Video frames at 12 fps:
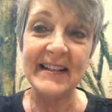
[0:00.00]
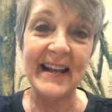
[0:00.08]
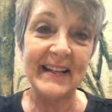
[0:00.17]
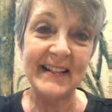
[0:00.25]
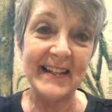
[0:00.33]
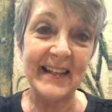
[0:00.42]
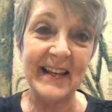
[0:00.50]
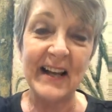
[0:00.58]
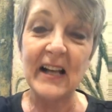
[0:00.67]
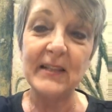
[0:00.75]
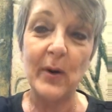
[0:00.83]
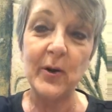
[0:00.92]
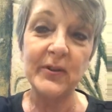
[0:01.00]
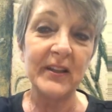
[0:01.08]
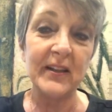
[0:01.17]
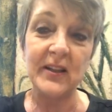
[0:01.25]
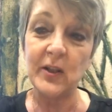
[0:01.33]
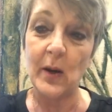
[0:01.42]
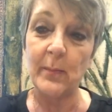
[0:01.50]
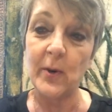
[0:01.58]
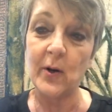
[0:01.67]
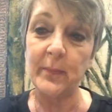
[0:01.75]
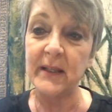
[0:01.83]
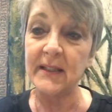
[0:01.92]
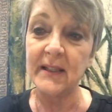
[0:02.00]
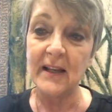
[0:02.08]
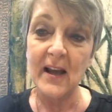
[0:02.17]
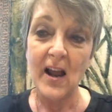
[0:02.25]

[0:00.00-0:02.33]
dandy thing. I posted this on purpose.